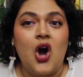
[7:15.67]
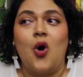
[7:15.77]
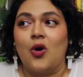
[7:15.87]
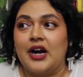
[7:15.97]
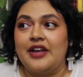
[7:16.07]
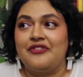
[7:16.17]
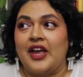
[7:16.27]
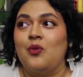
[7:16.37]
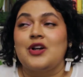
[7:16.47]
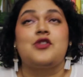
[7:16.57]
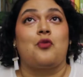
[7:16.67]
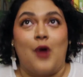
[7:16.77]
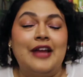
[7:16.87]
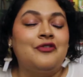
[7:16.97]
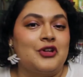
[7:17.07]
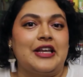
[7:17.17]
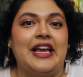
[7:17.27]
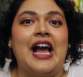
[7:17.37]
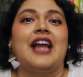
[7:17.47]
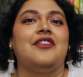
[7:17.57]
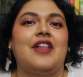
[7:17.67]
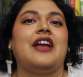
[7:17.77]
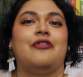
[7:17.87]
or if it was rightfully kind of like